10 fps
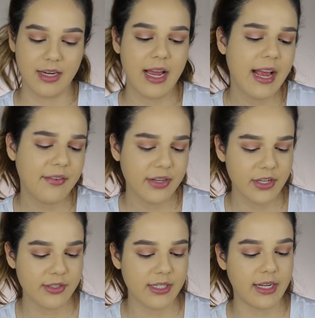I haven't
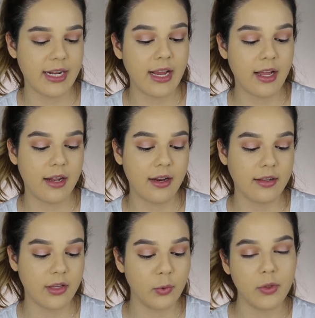used it,
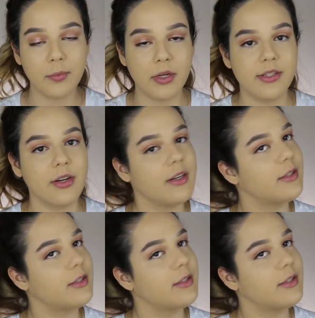and the Hoola bronzer